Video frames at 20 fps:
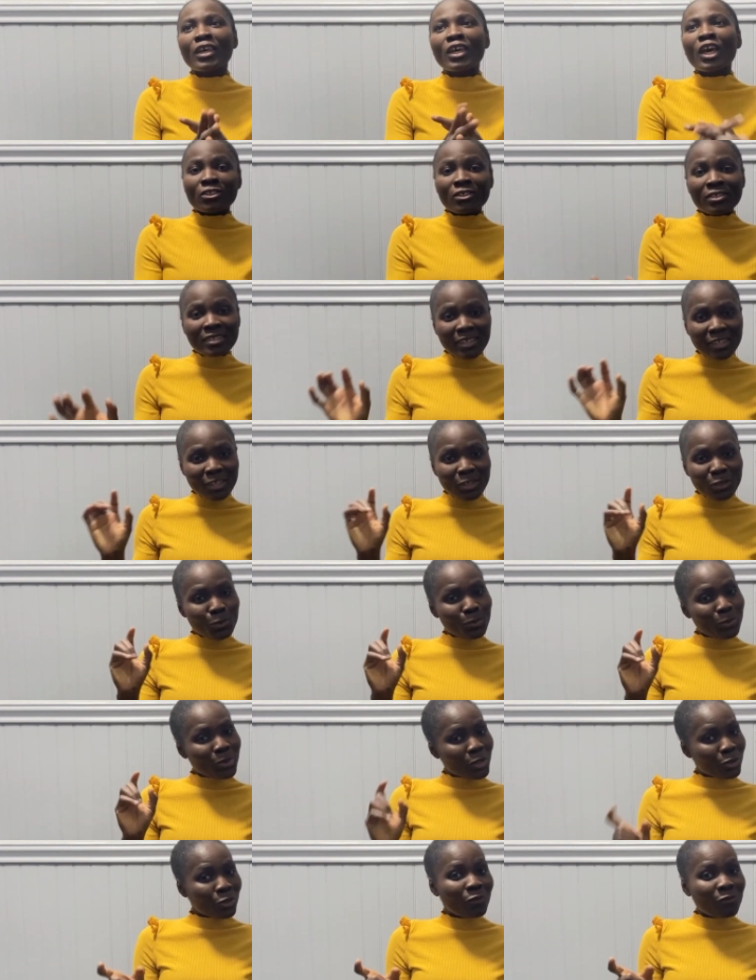Just a little
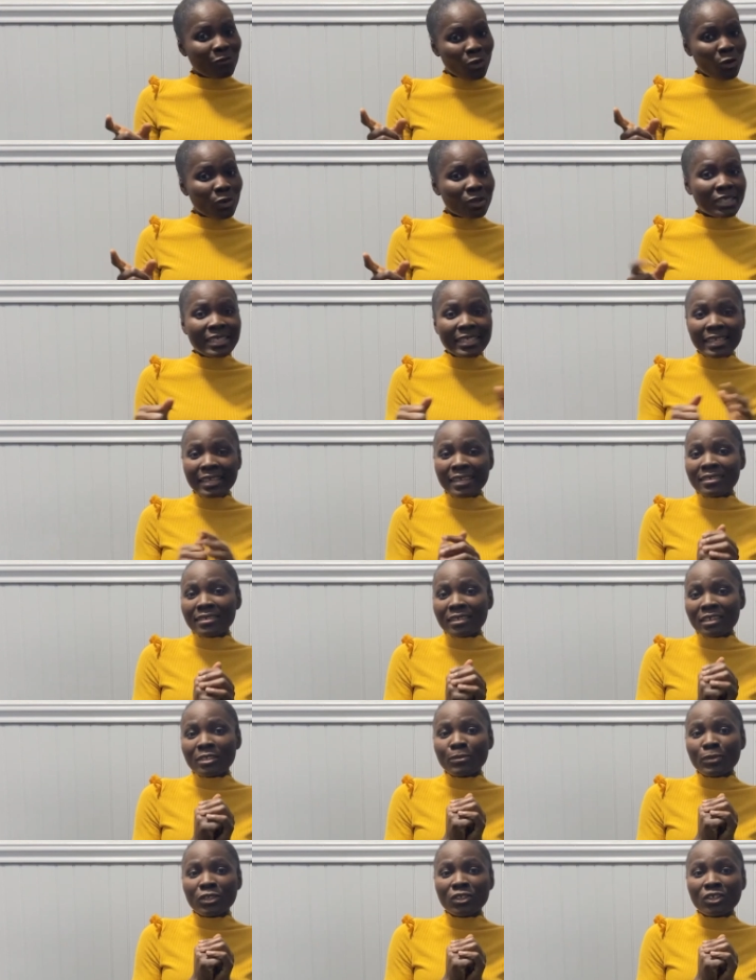bit of context,
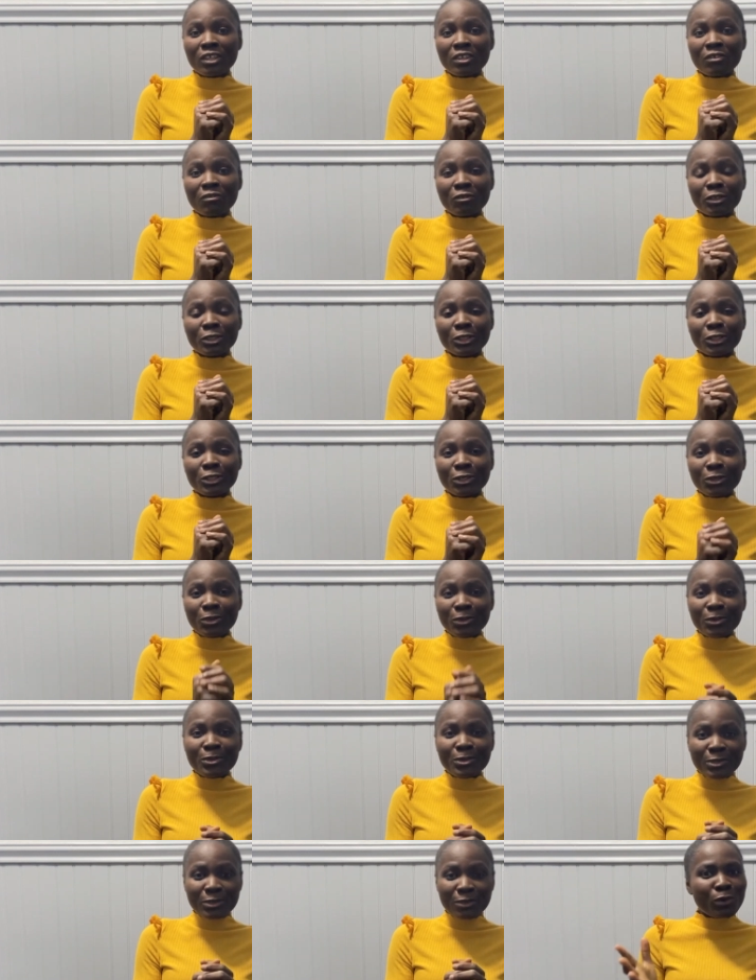especially for
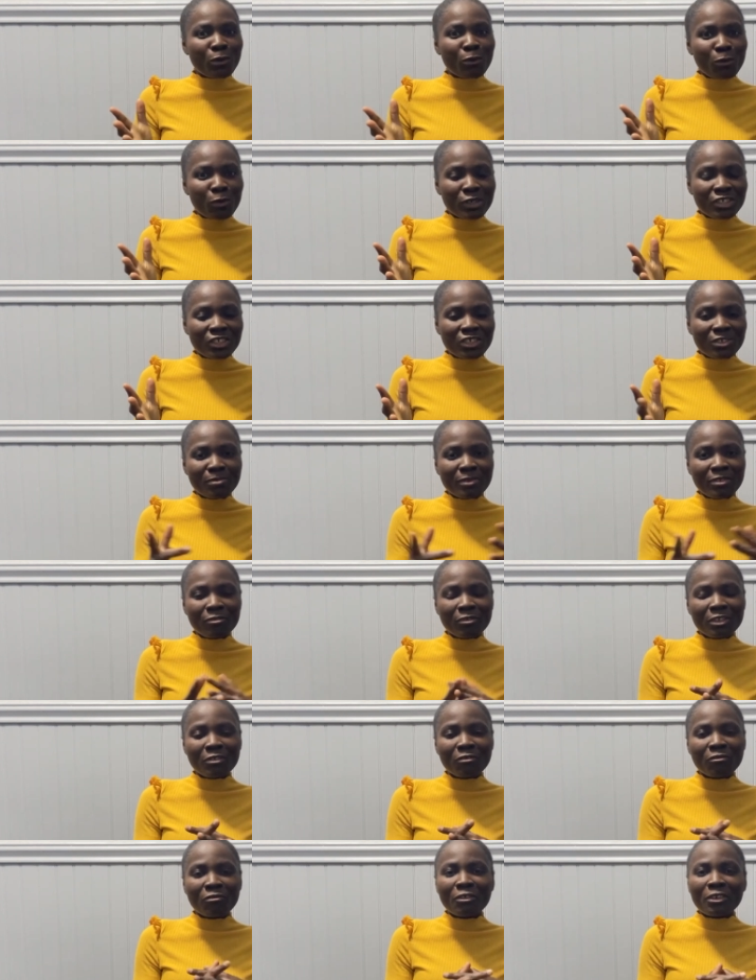those who are watching me for
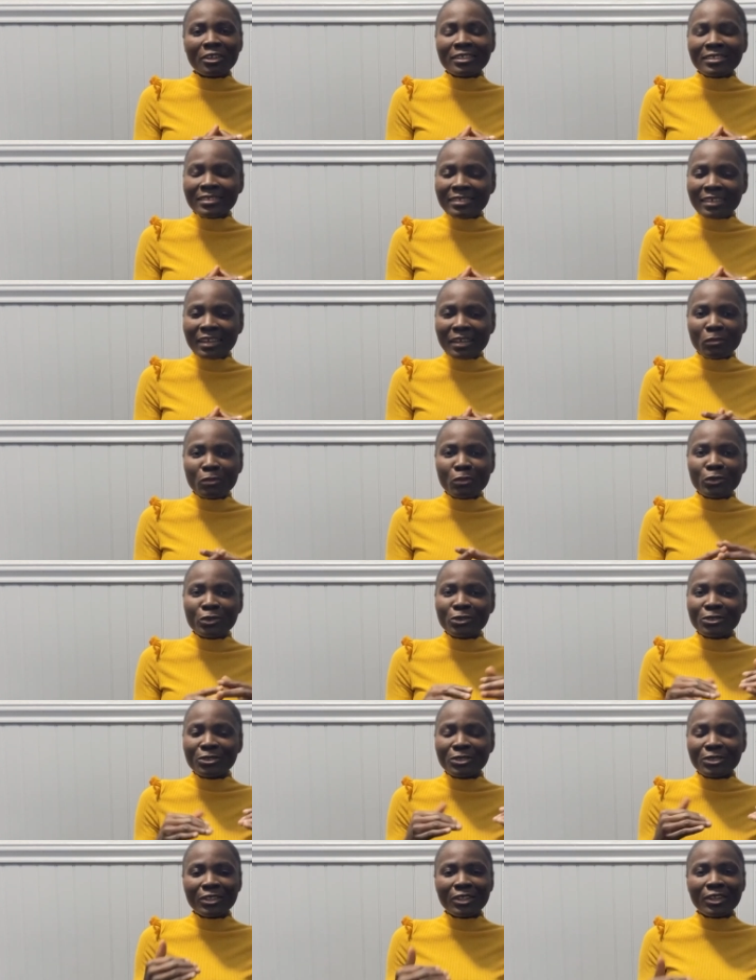the first time who
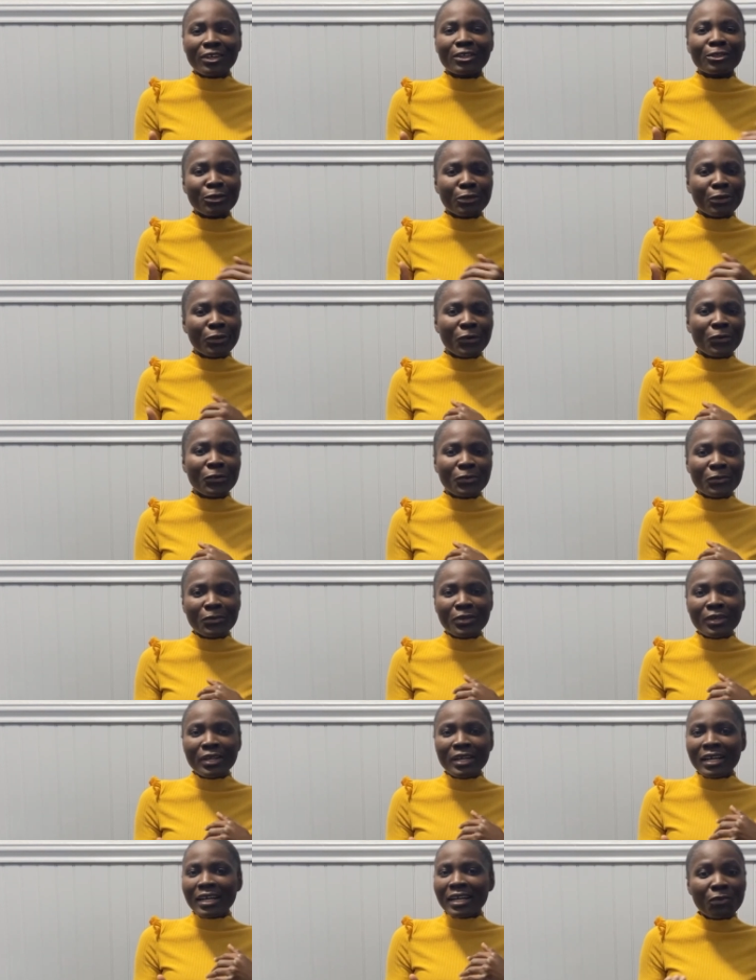do not know
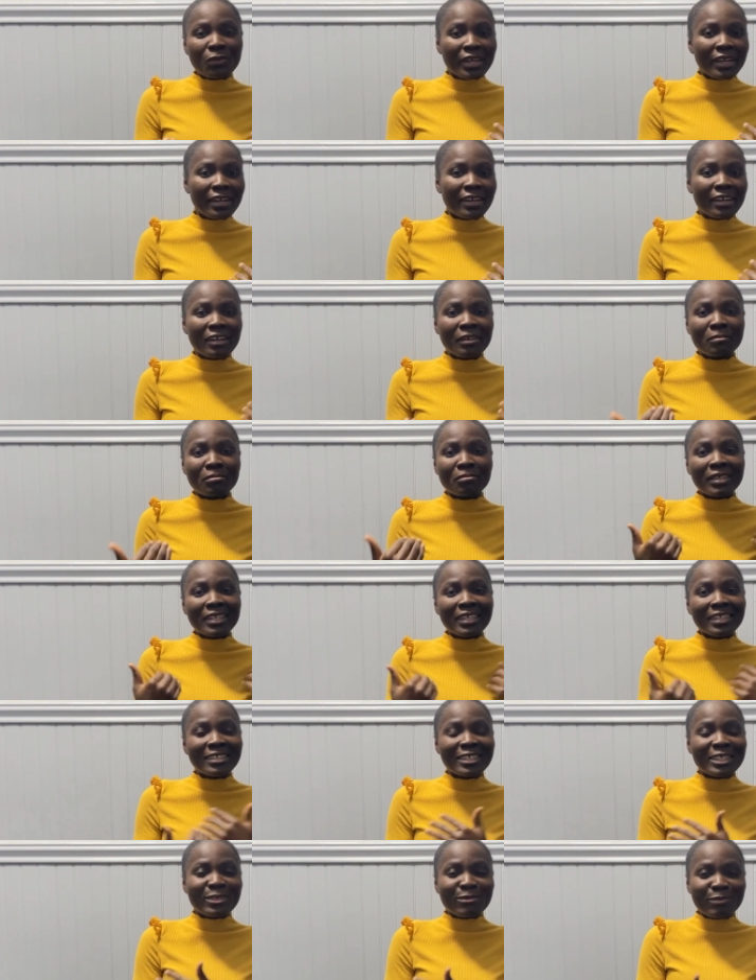where I'm
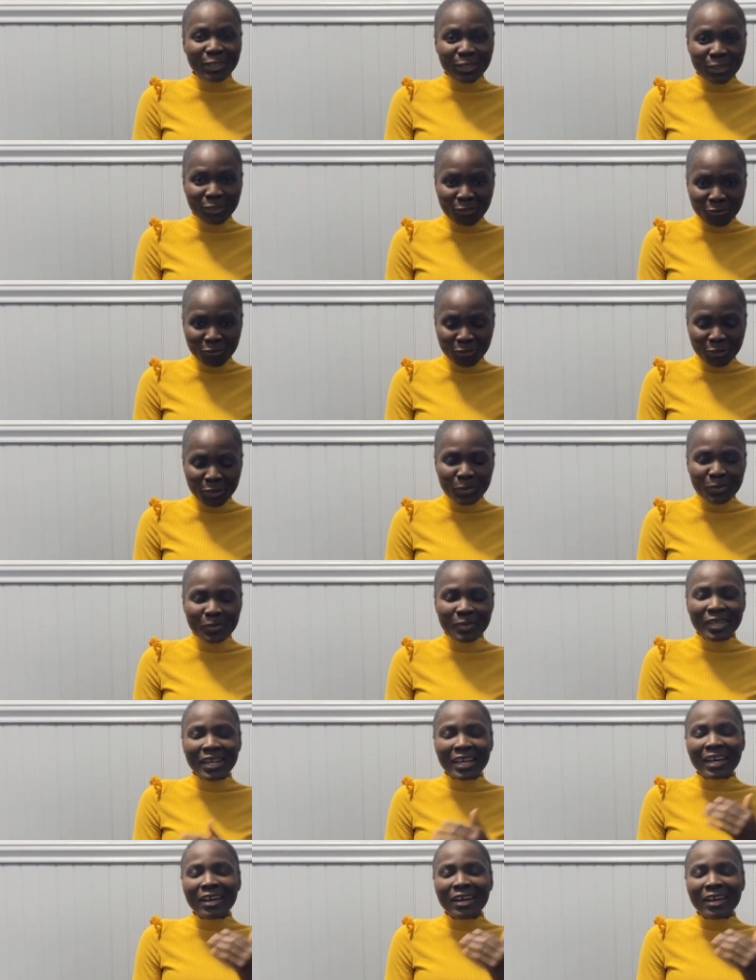making this video from.